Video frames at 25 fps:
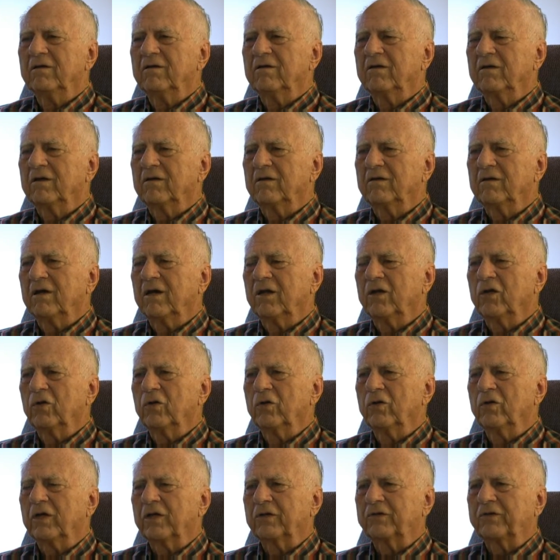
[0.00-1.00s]
I don't
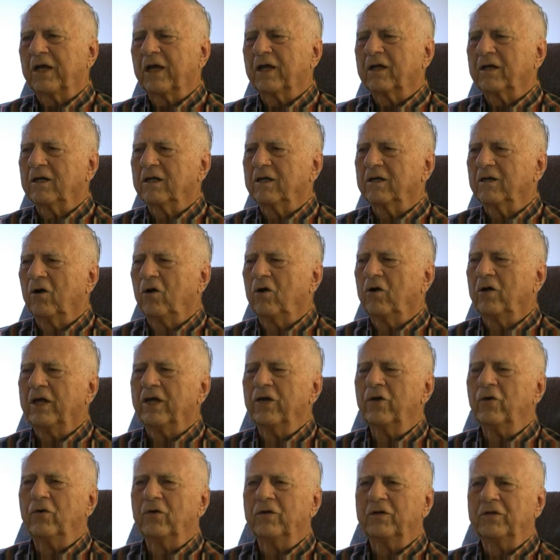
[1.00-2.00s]
know exactly. All I
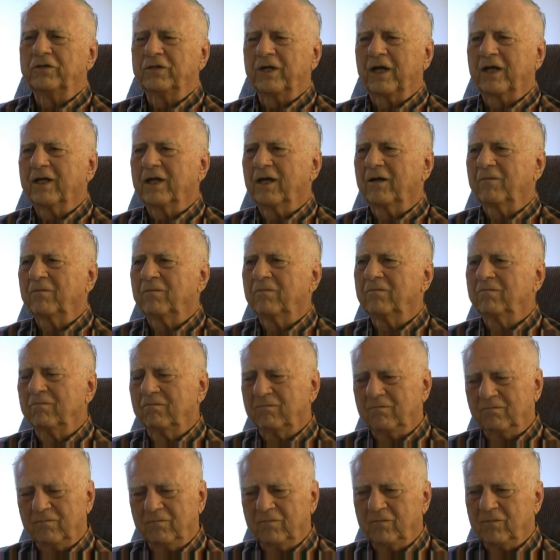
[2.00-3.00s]
know is I got
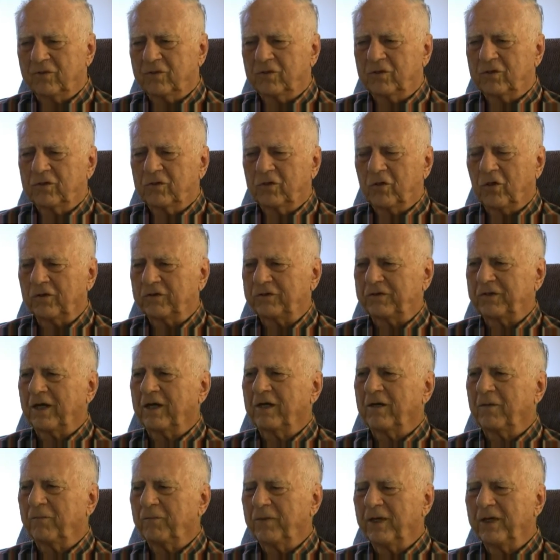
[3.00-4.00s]
tossed out
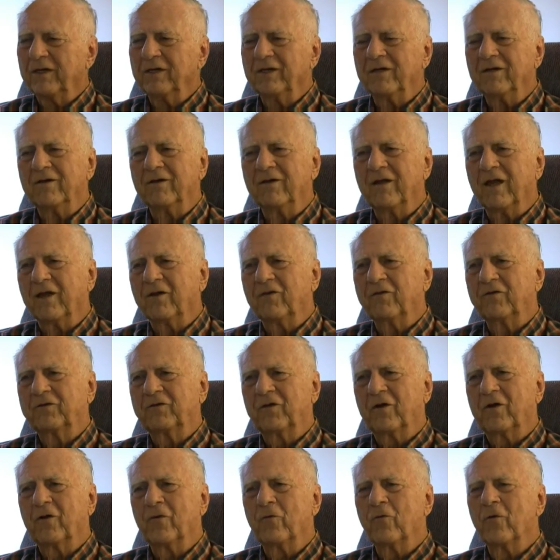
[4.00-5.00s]
of bed and
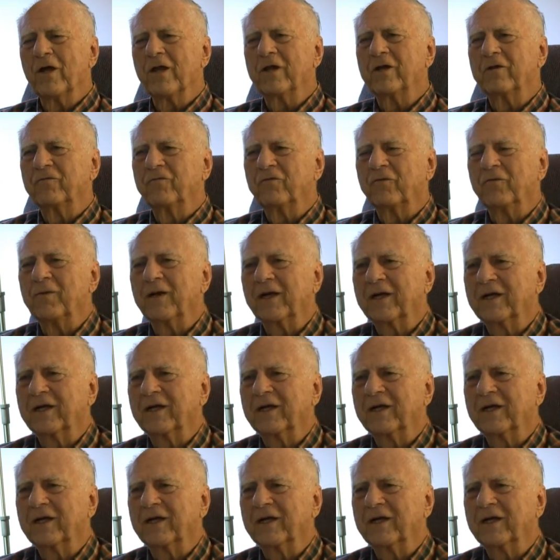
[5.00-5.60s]
started running for my